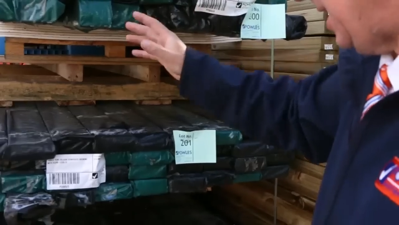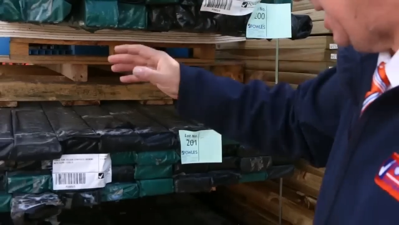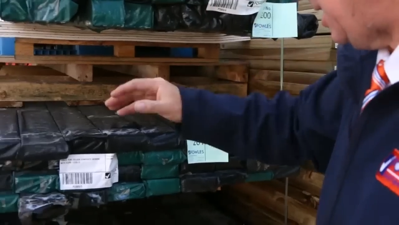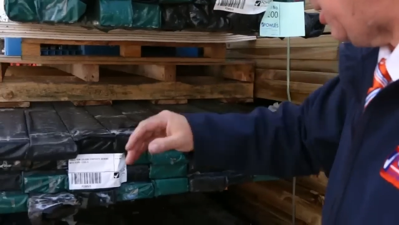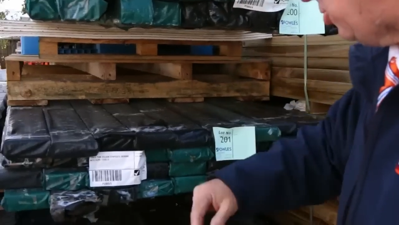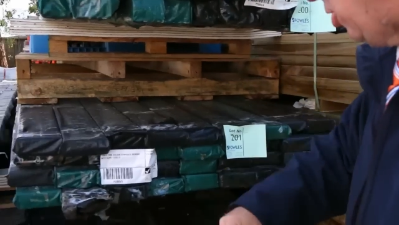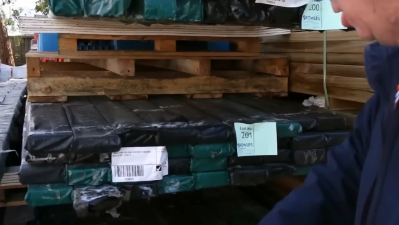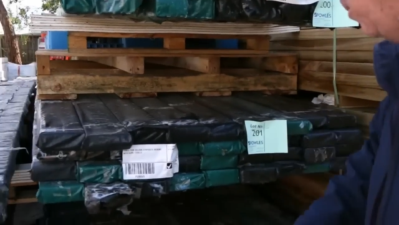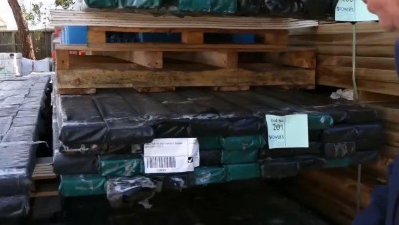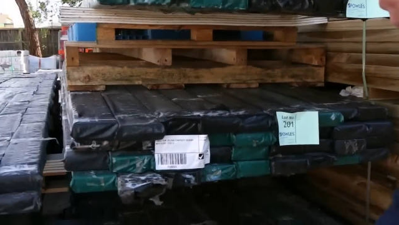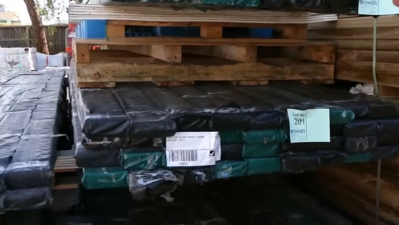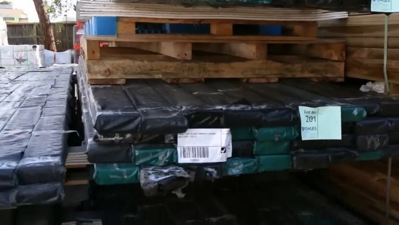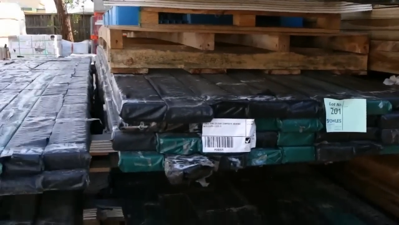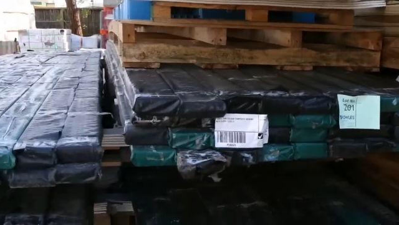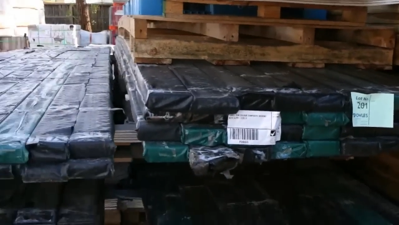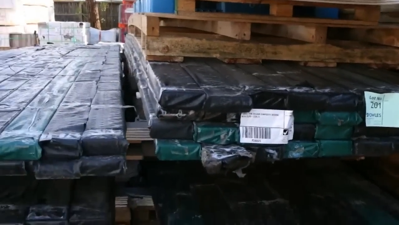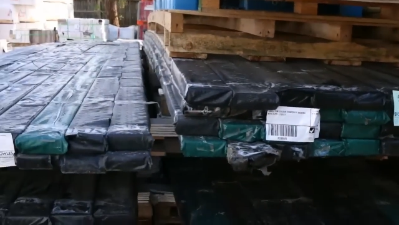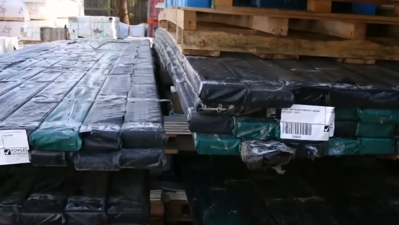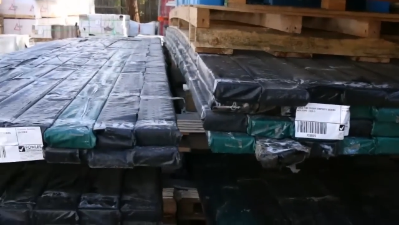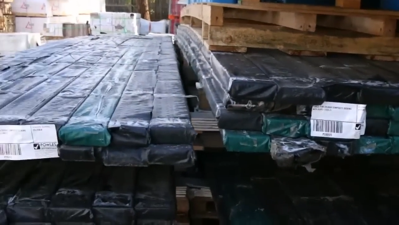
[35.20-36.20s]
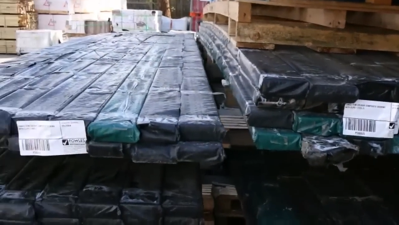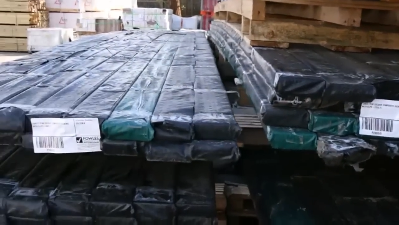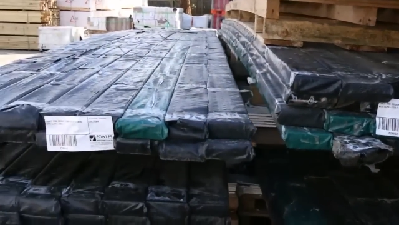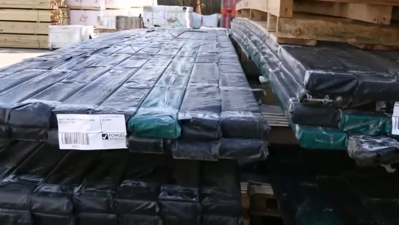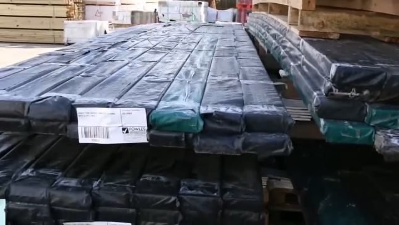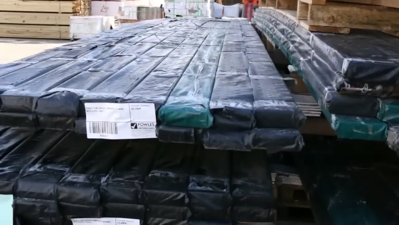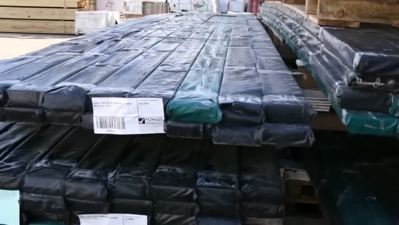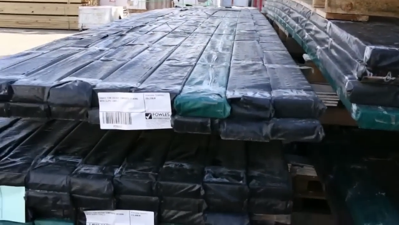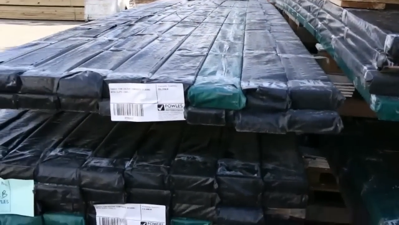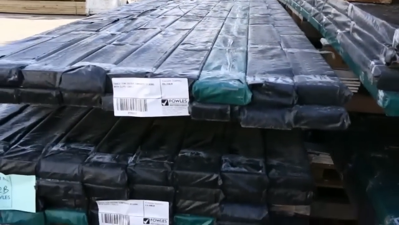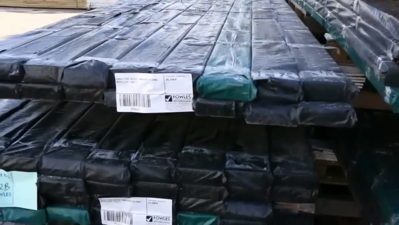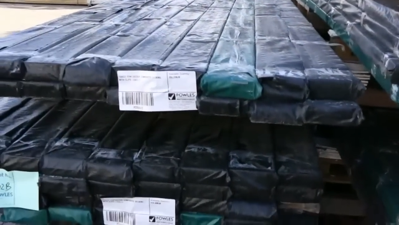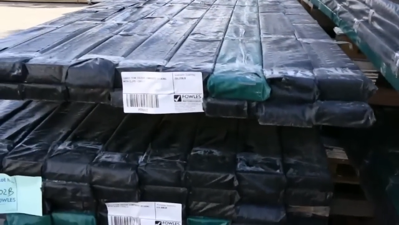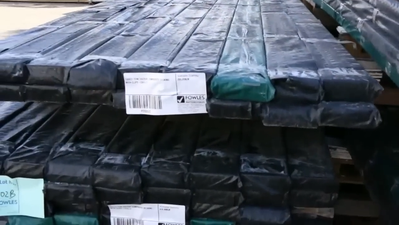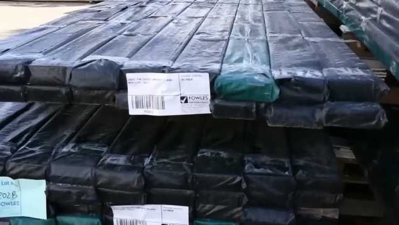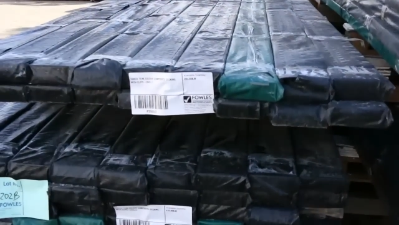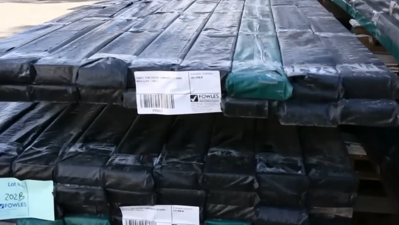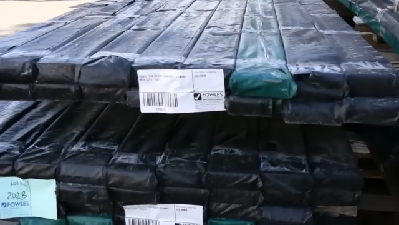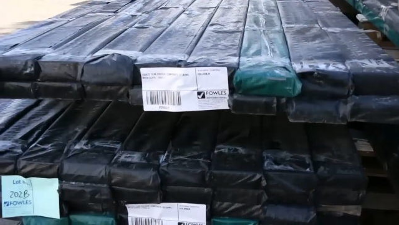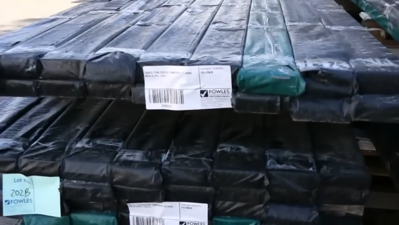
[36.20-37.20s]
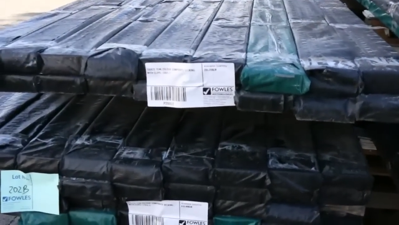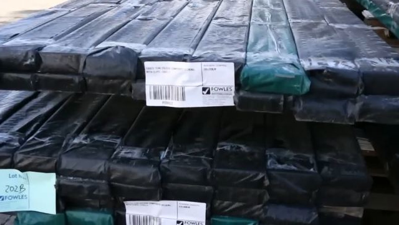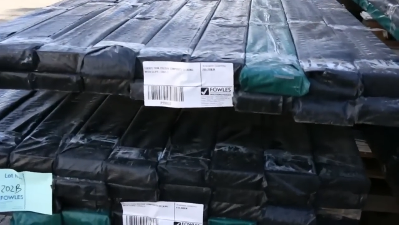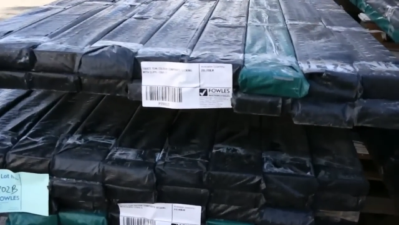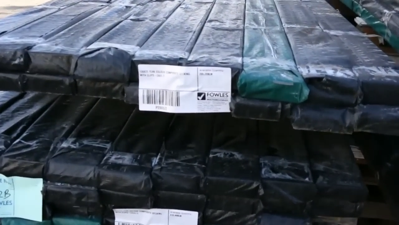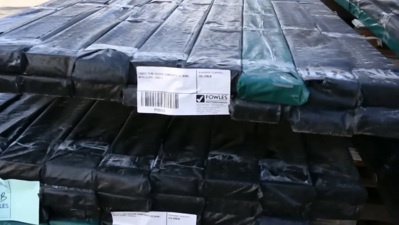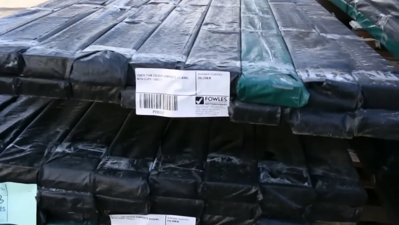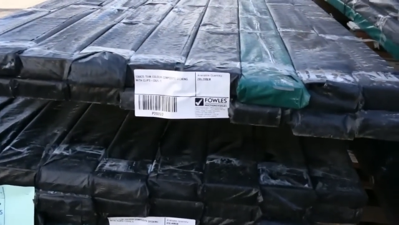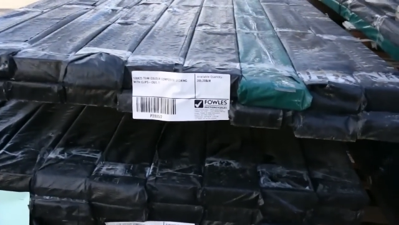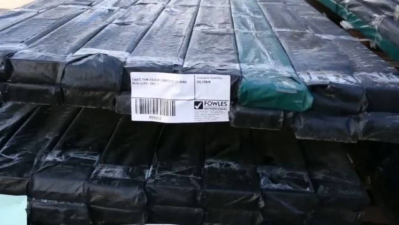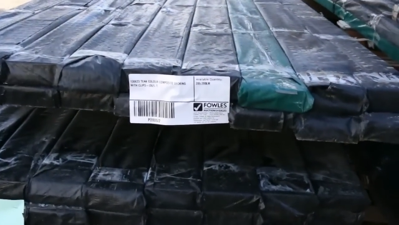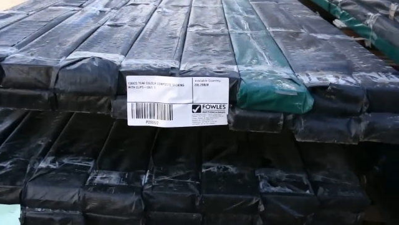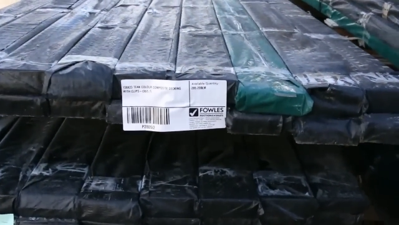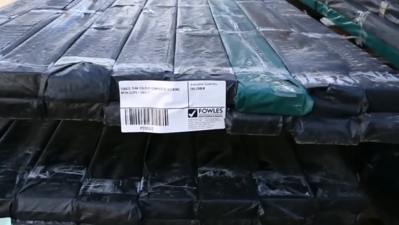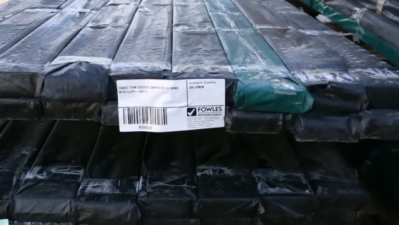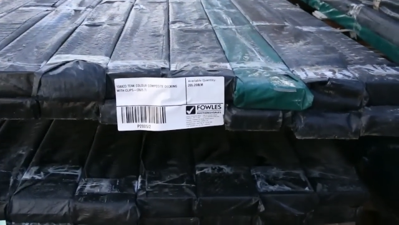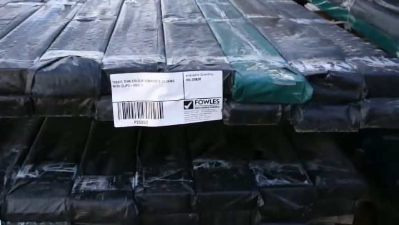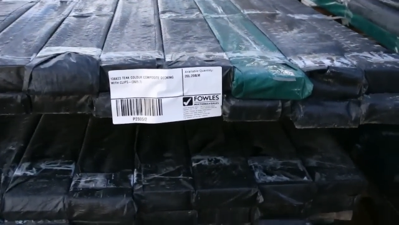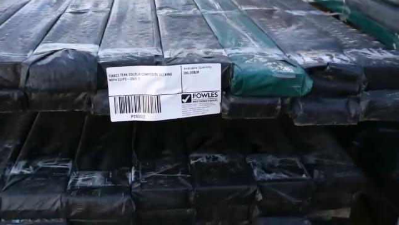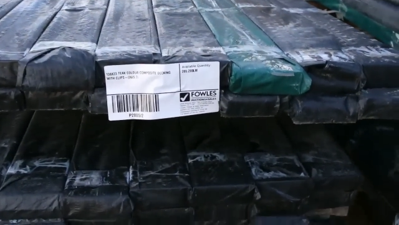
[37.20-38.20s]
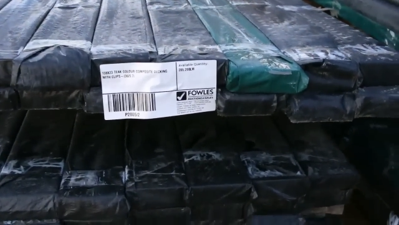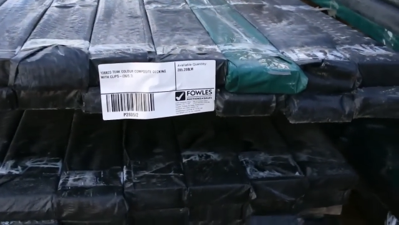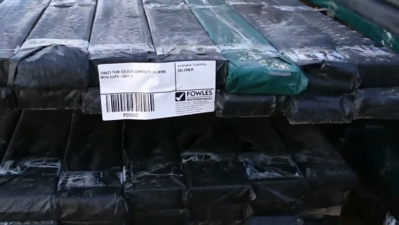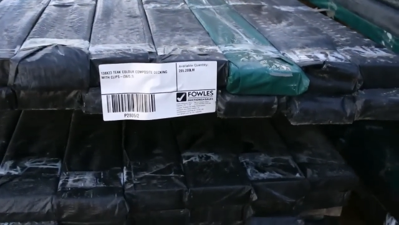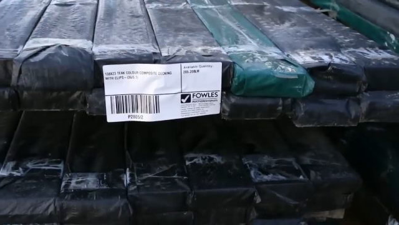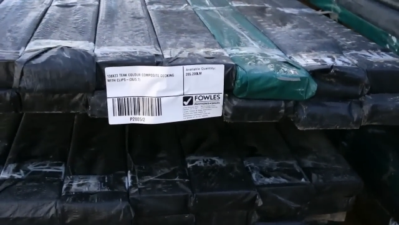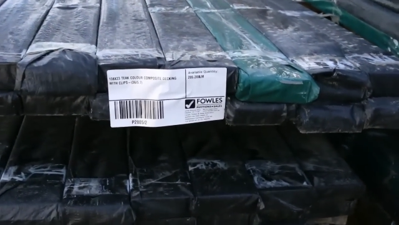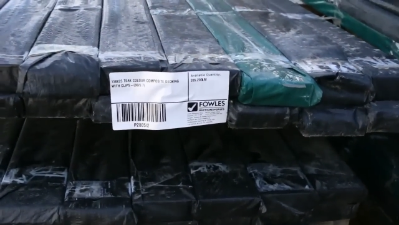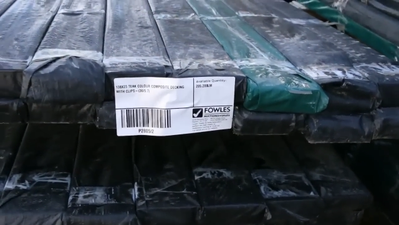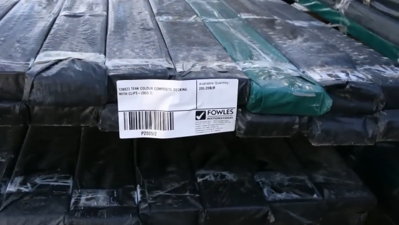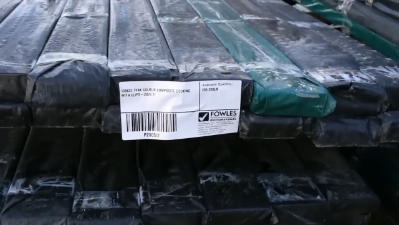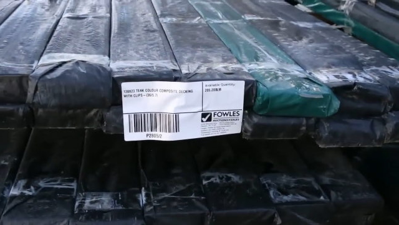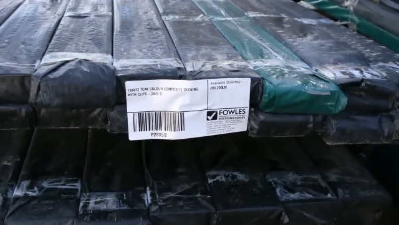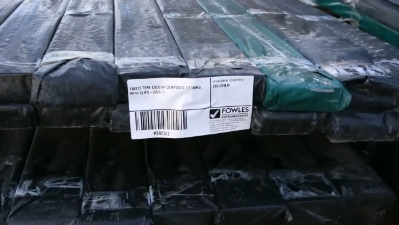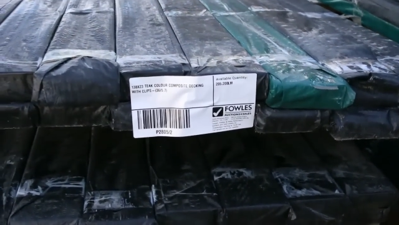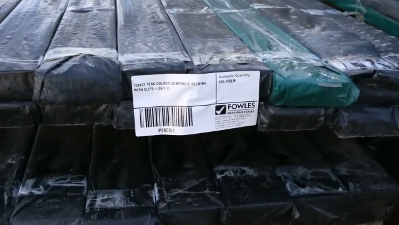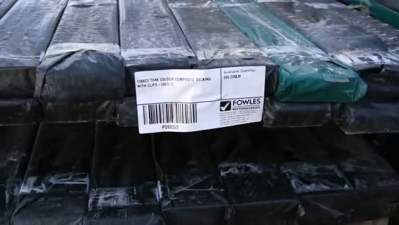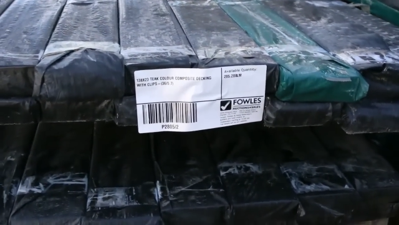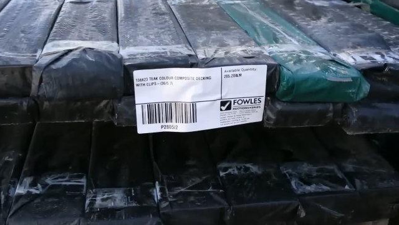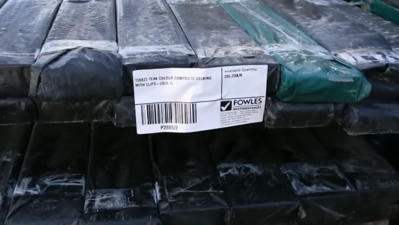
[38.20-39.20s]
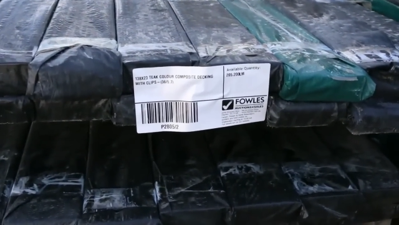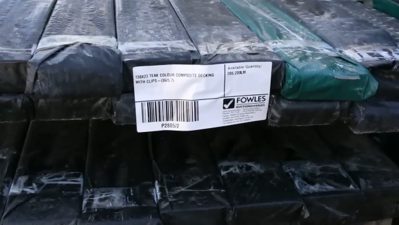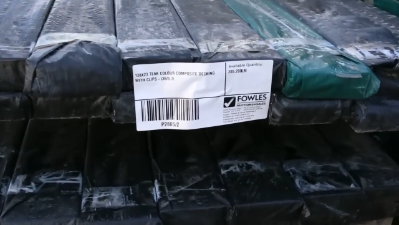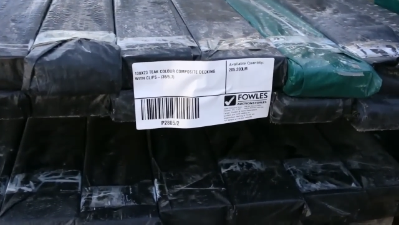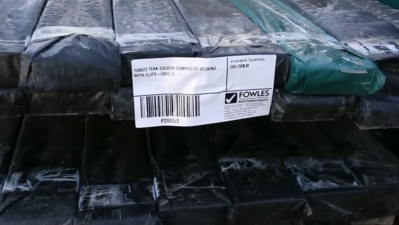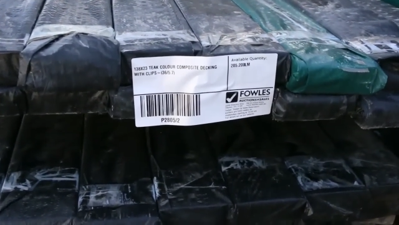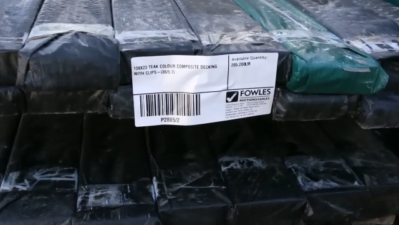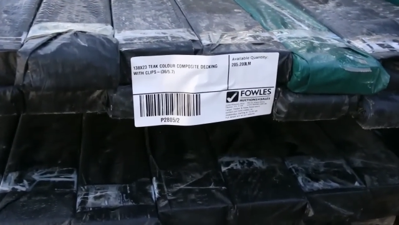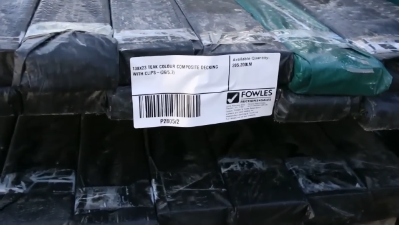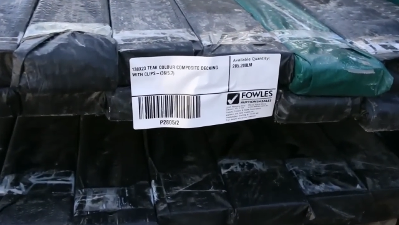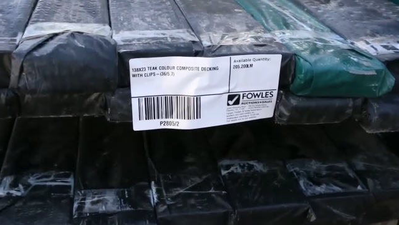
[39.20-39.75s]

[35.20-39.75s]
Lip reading: (no speaker visible)